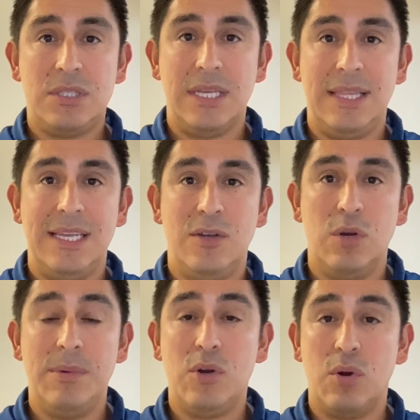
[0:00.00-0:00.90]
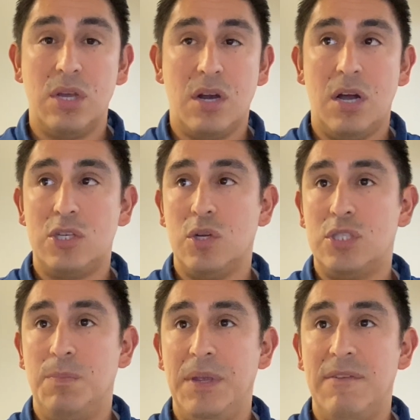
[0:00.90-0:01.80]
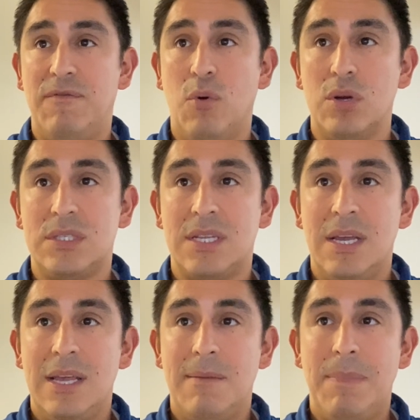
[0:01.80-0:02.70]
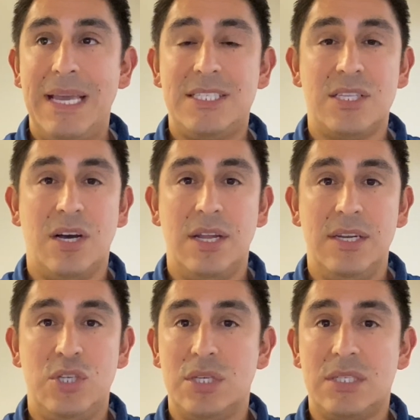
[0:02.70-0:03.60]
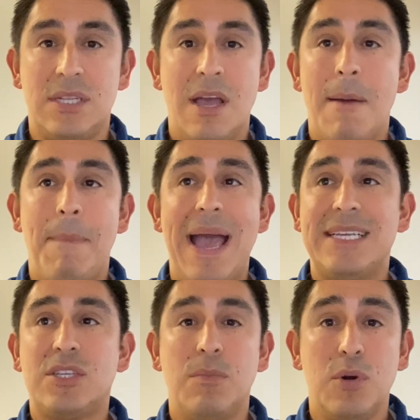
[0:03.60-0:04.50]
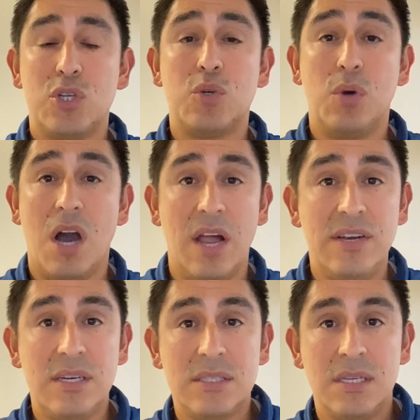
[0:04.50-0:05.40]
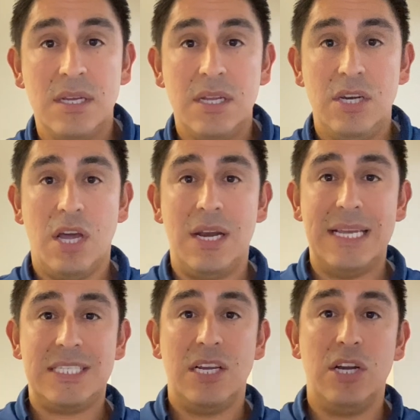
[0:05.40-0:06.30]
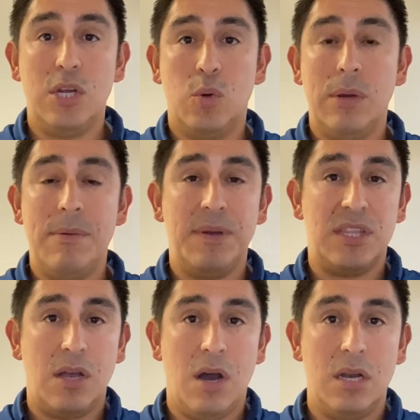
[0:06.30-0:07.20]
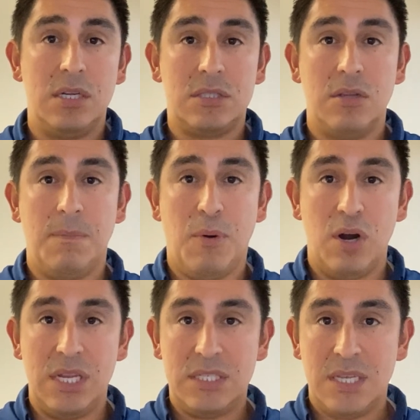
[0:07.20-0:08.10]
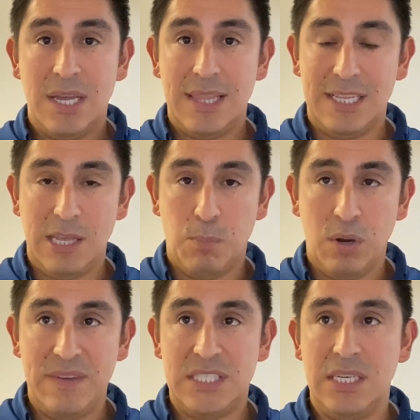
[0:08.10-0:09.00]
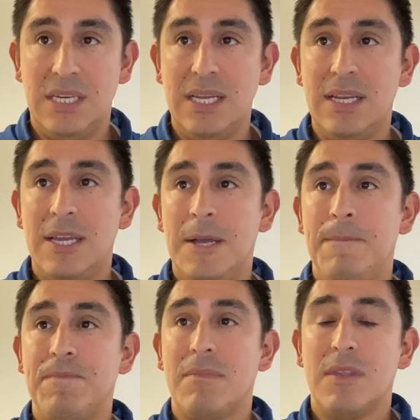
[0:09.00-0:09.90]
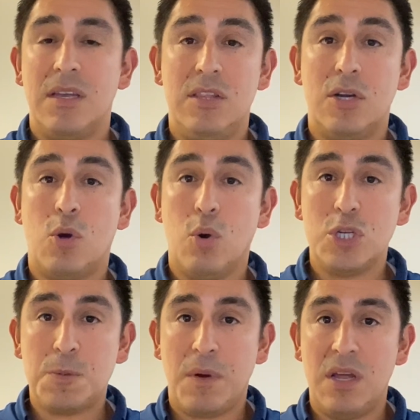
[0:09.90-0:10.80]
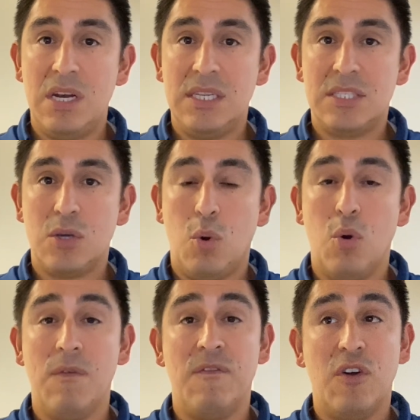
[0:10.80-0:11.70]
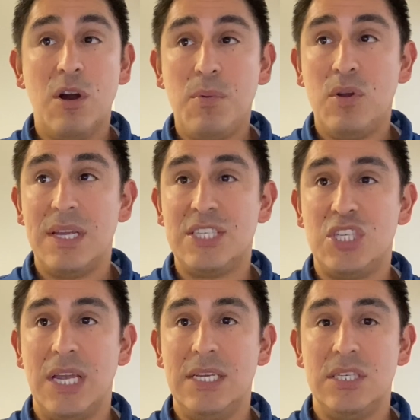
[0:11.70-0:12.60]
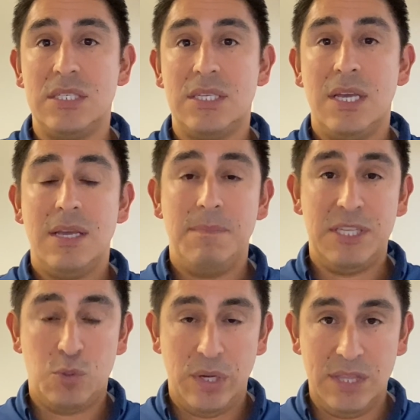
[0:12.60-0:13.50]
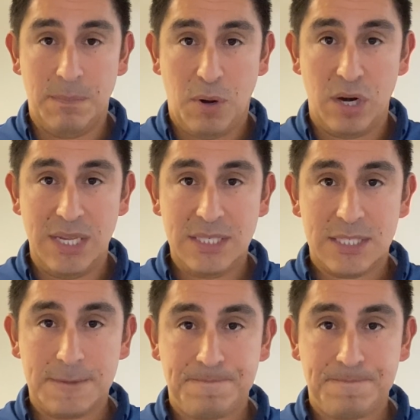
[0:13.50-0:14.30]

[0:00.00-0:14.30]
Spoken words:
the agreement or the contract to be enforced based on just past commercial conduct, not necessarily an agreement, but the conduct of the parties that they previously did, the correspondence or verbal exchanges between the parties,